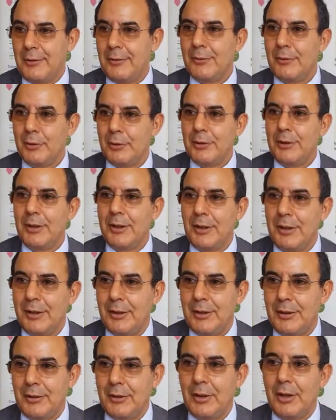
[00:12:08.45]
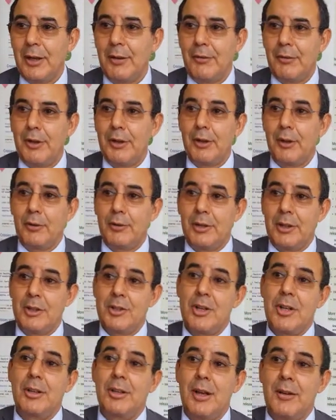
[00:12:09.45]
for the delivering on the
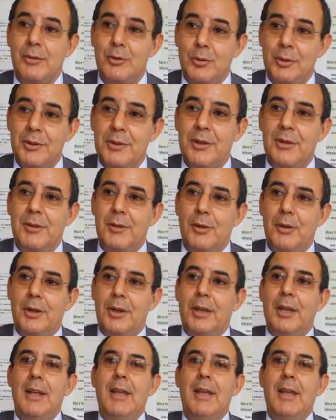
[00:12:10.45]
Agenda 2030.